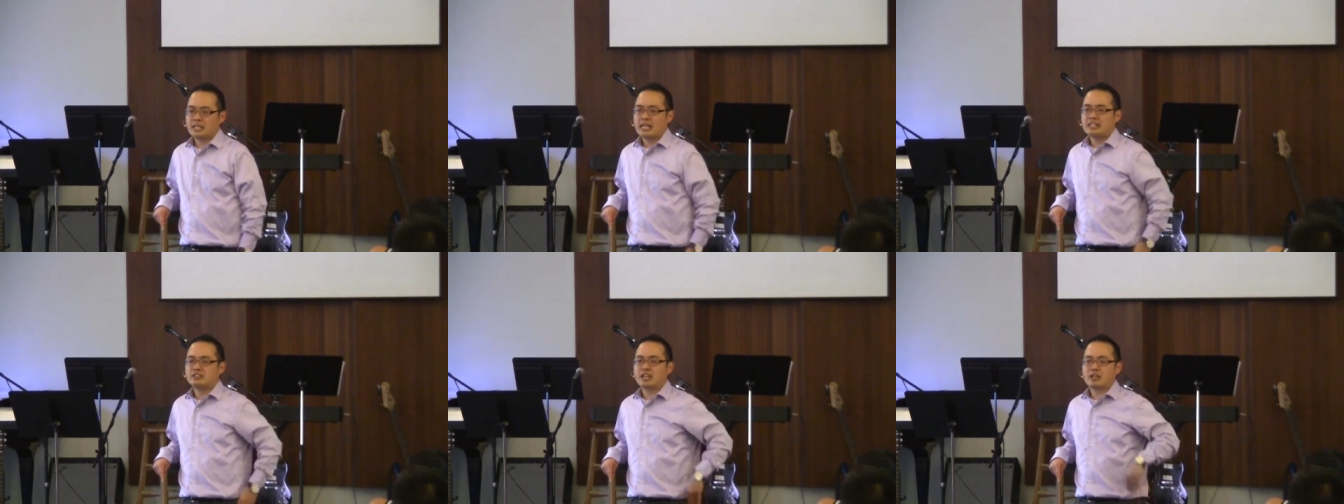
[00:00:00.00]

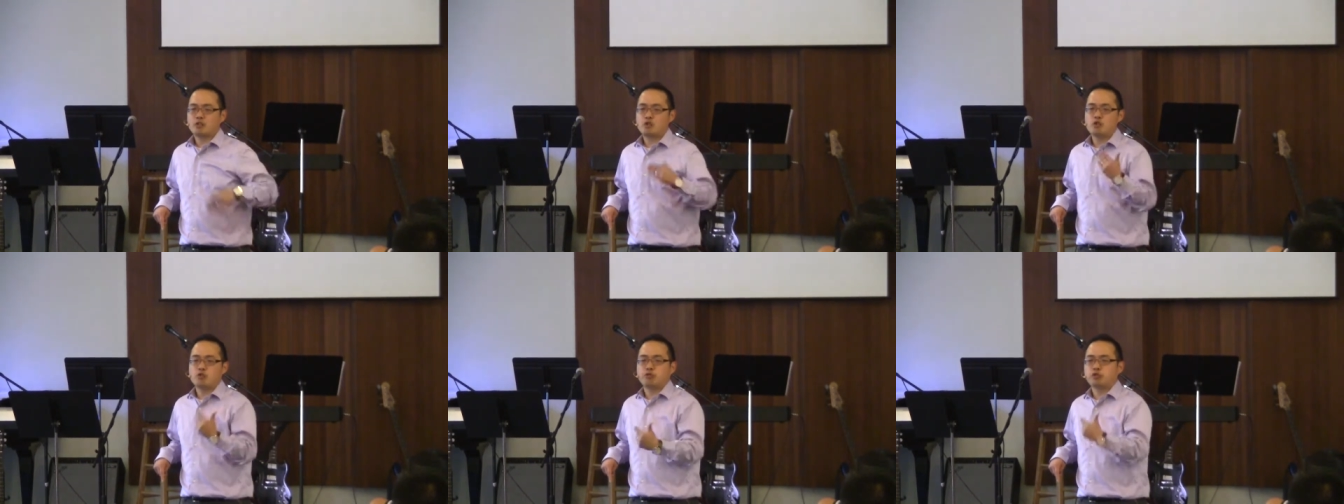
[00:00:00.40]
It's that
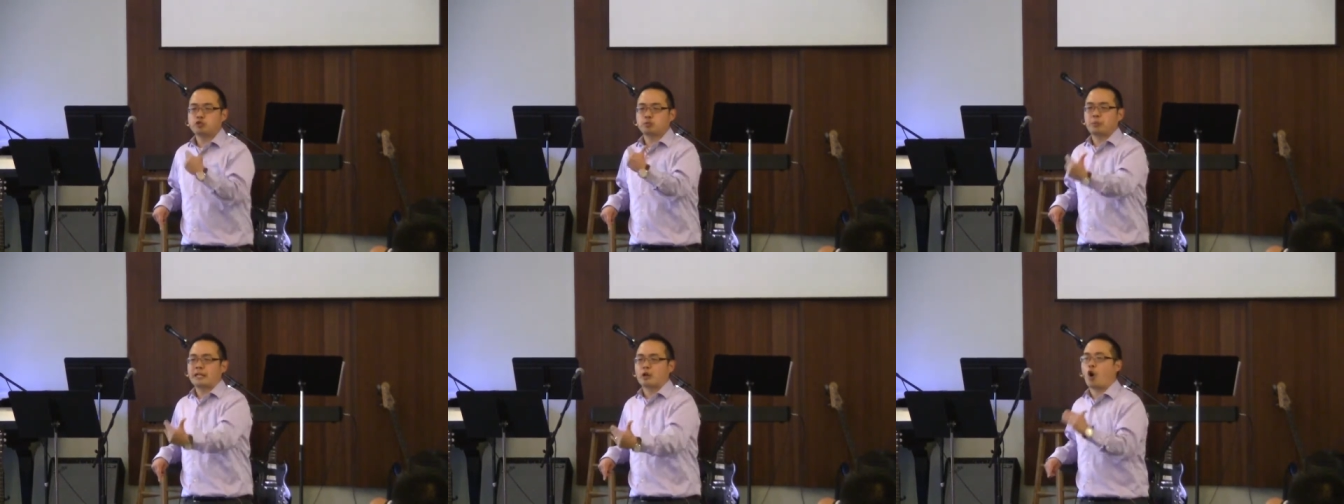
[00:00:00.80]
you've
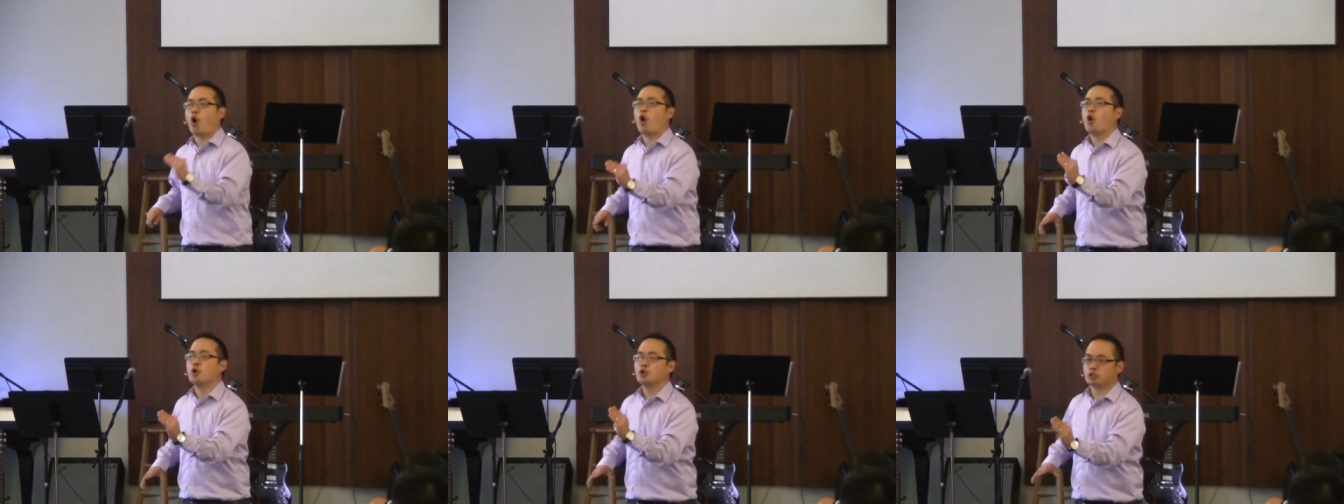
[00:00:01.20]
spent
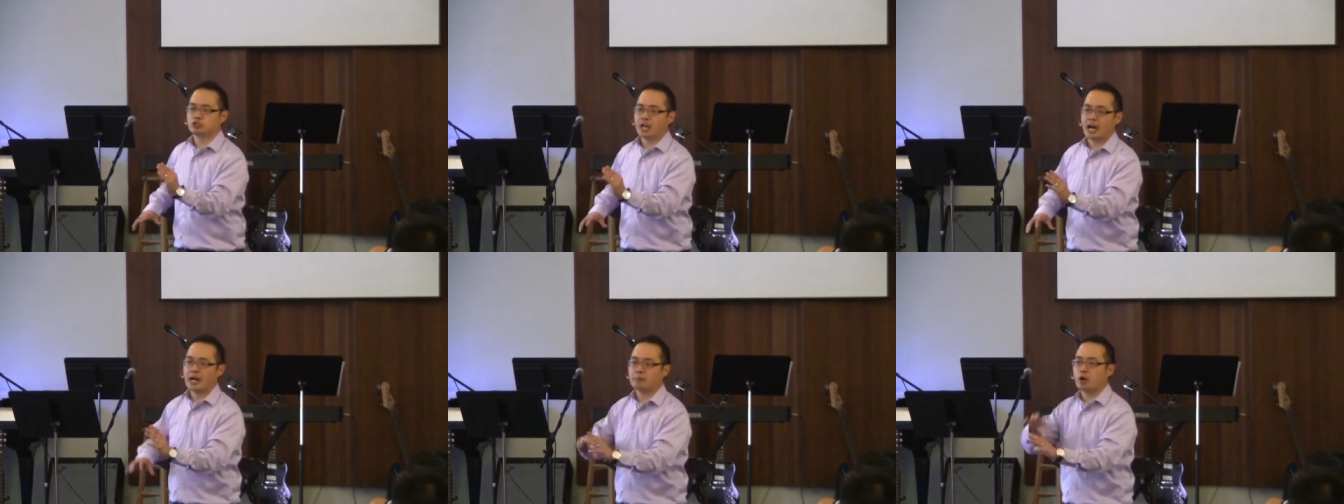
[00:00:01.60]
all your
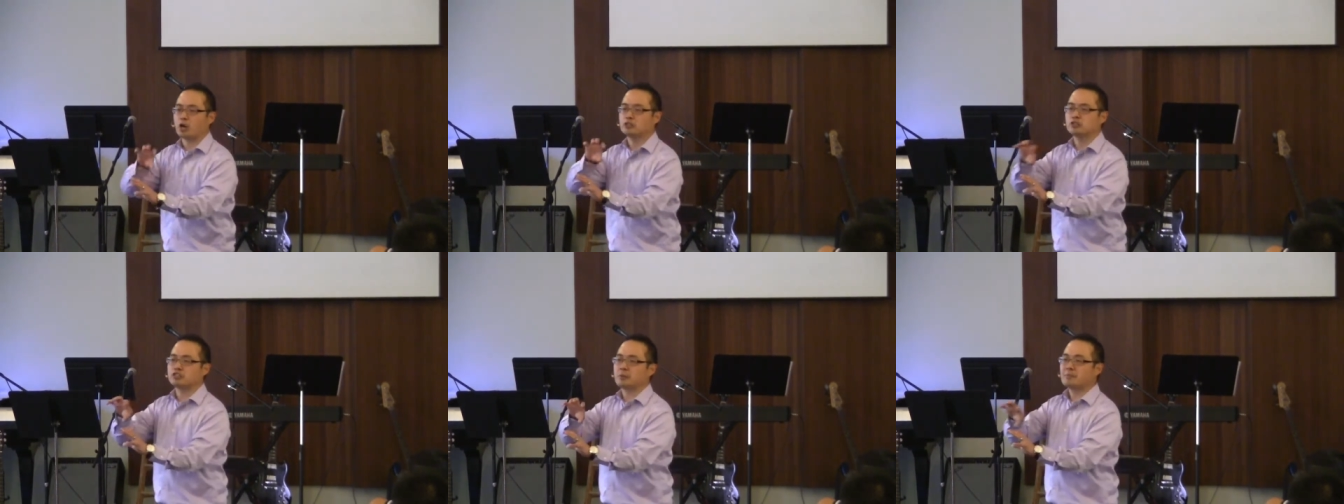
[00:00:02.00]
time
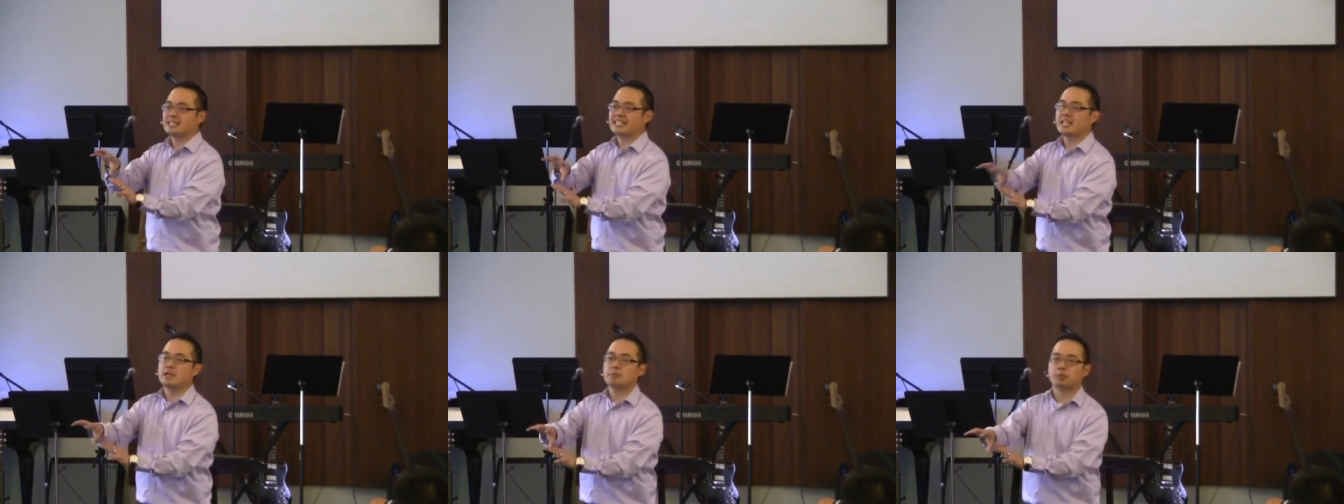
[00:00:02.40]
on
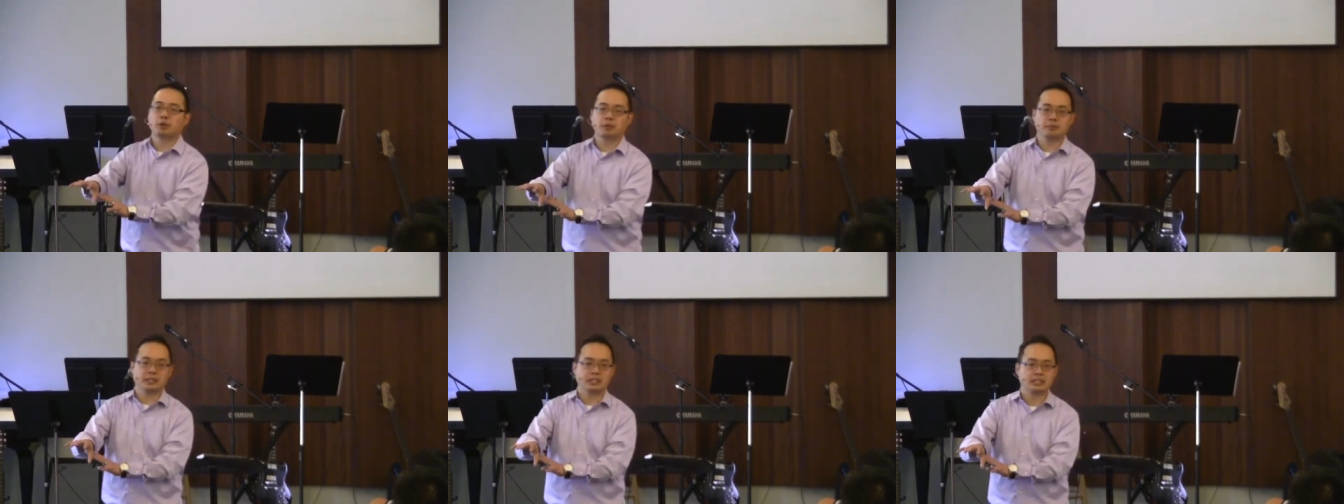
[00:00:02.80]
something
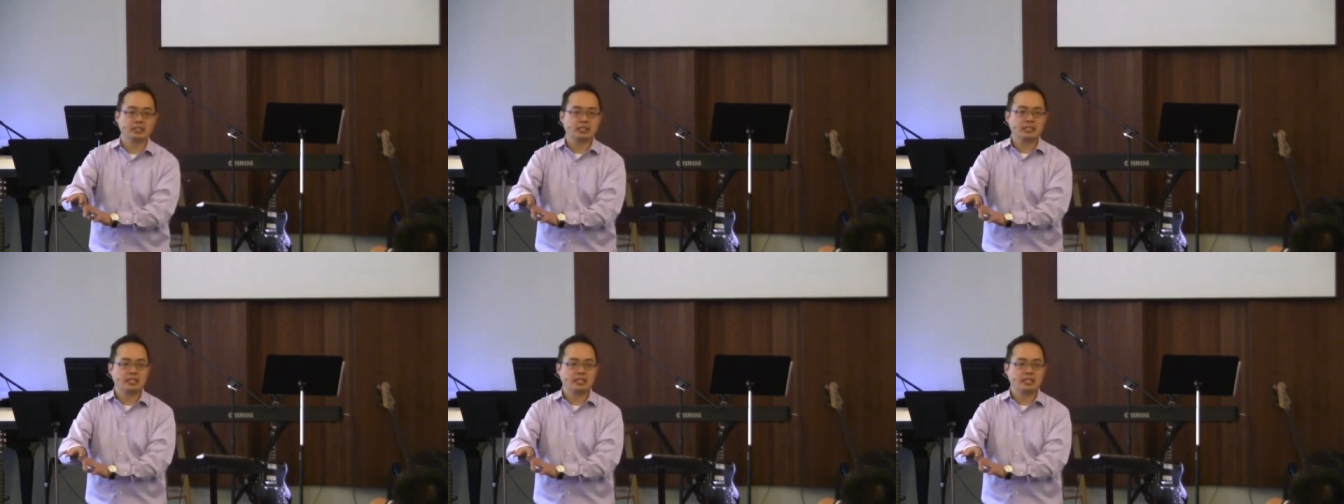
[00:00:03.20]
impermanent